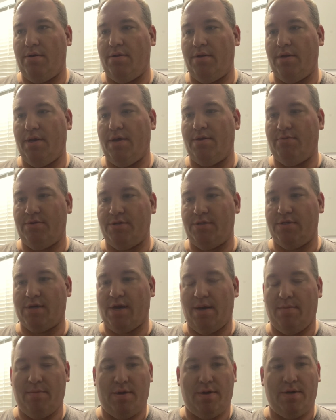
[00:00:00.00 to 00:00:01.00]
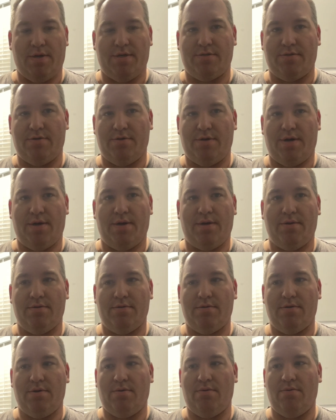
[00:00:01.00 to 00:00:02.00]
The other one just came in yesterday.
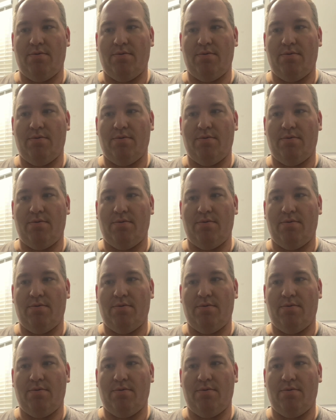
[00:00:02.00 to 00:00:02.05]
So.